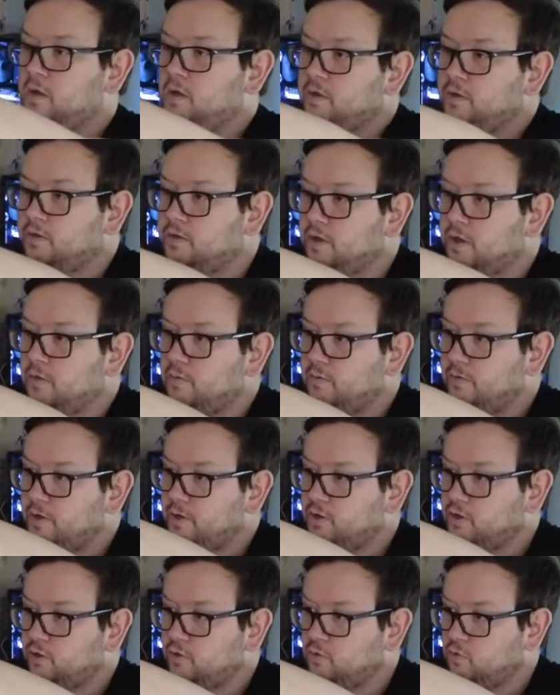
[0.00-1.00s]
So this
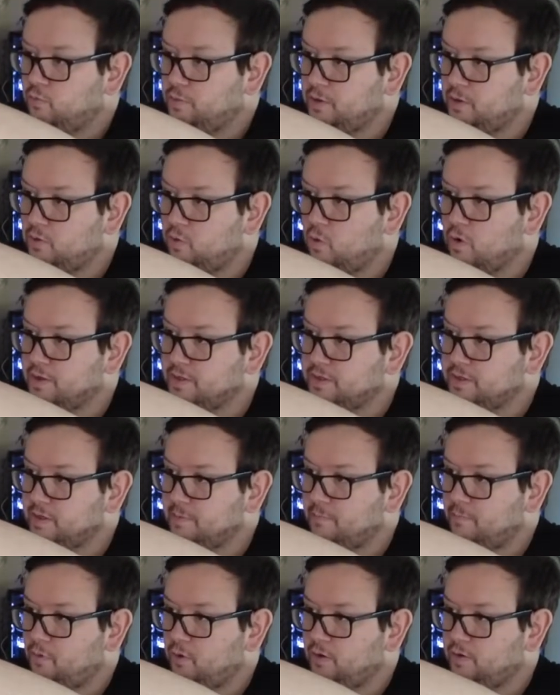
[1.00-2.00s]
should all be quite
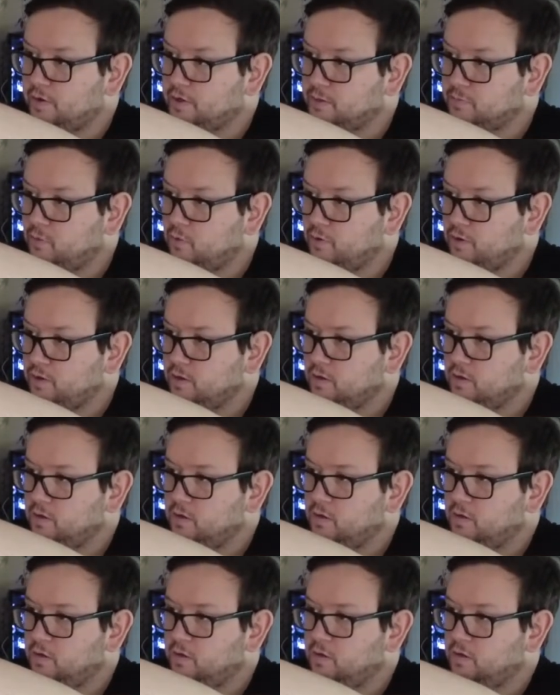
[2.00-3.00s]
simple at this point.
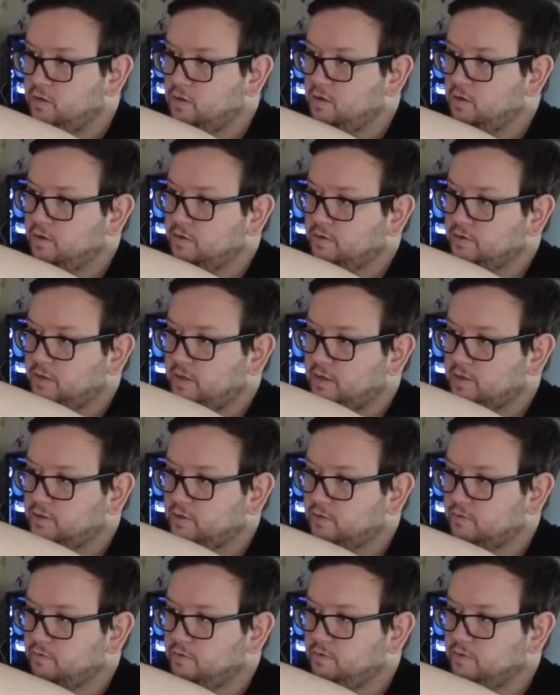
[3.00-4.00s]
So let's
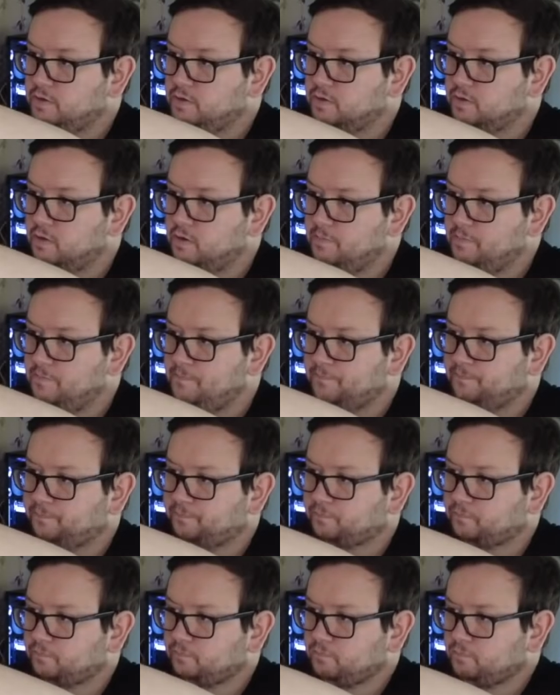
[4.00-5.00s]
screw this on.
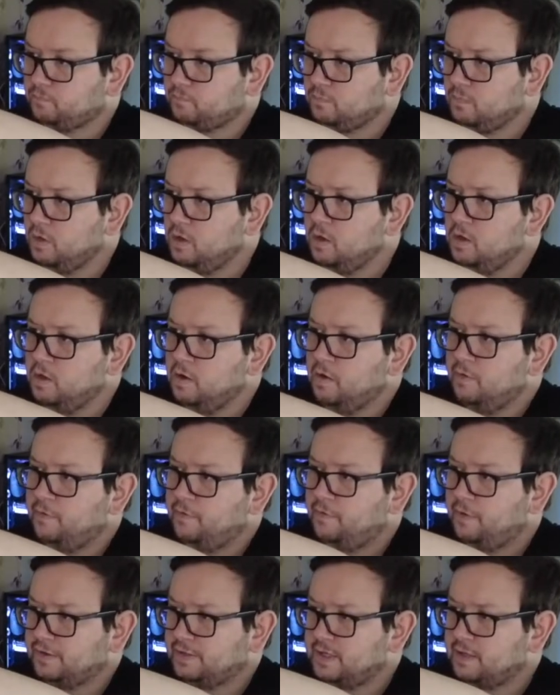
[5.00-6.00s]

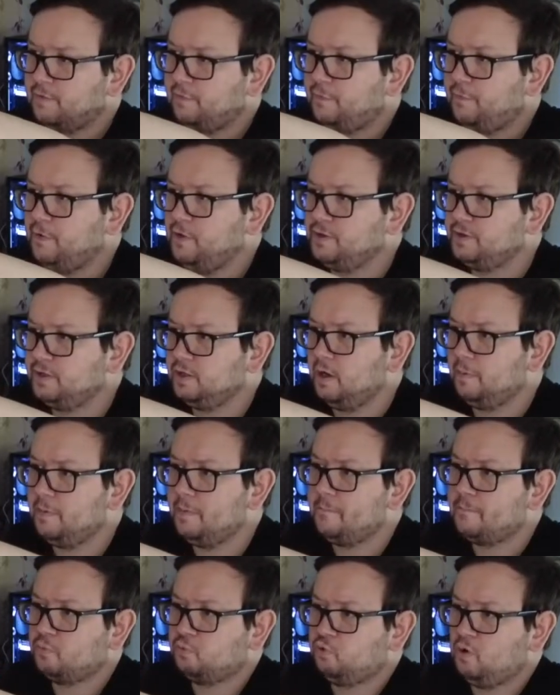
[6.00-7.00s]
I'd say the first thing I'm
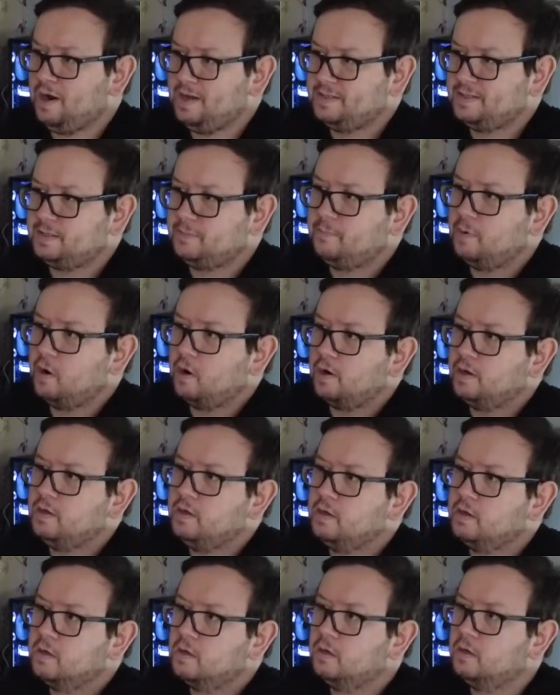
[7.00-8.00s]
impressed by
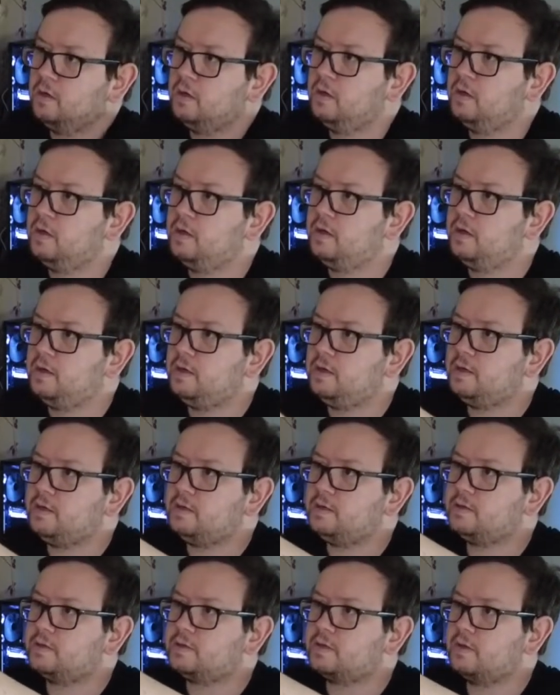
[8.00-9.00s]

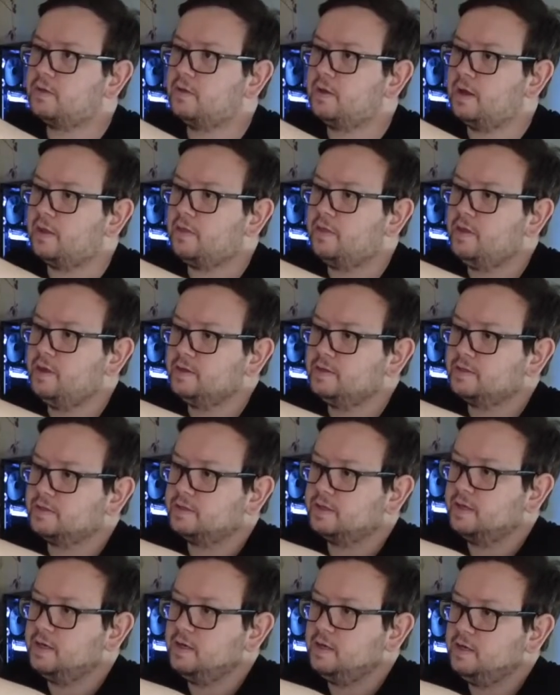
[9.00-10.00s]
is that this
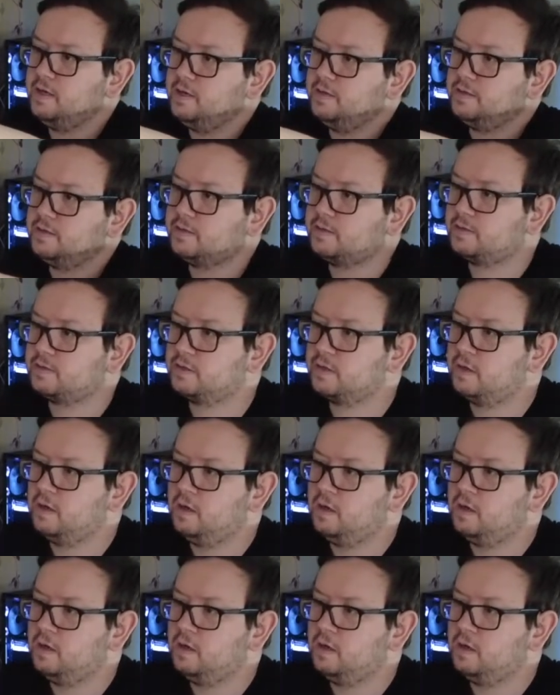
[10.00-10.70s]
is